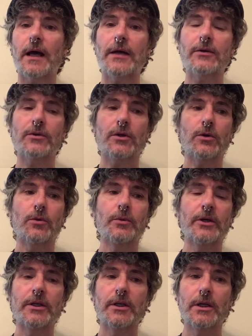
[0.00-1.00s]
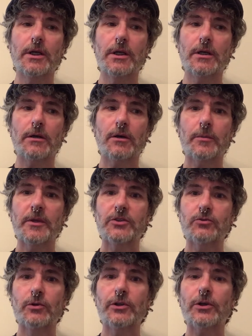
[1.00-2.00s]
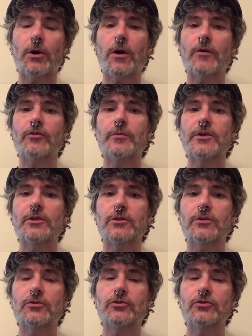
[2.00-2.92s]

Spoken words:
I don't know, but it's really hard for me